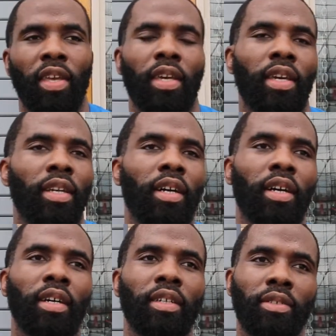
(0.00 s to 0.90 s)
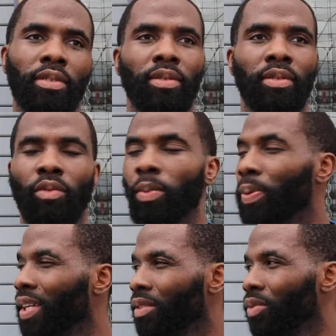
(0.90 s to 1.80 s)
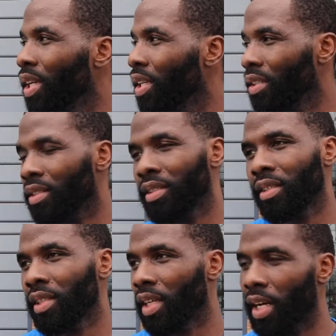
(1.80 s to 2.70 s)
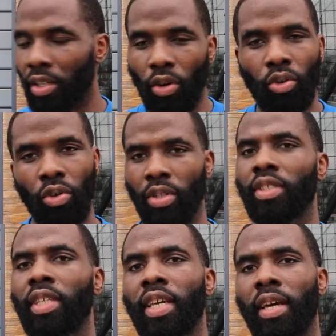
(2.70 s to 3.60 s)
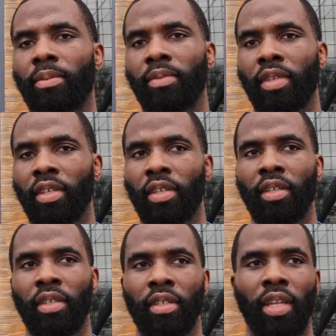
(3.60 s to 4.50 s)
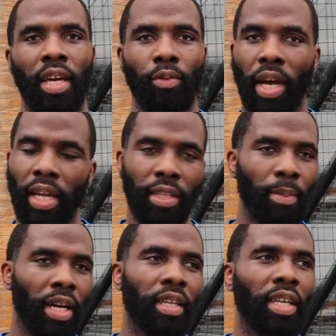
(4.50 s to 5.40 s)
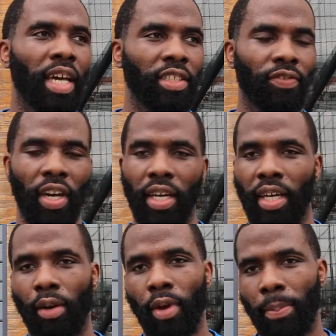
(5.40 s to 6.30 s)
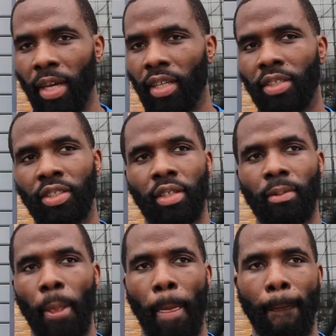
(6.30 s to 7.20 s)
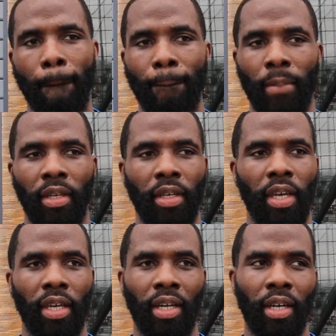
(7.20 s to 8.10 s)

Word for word: and uh, we putting we ain't cutting no corners in camp like right after my last fight, I got right back in the gym, and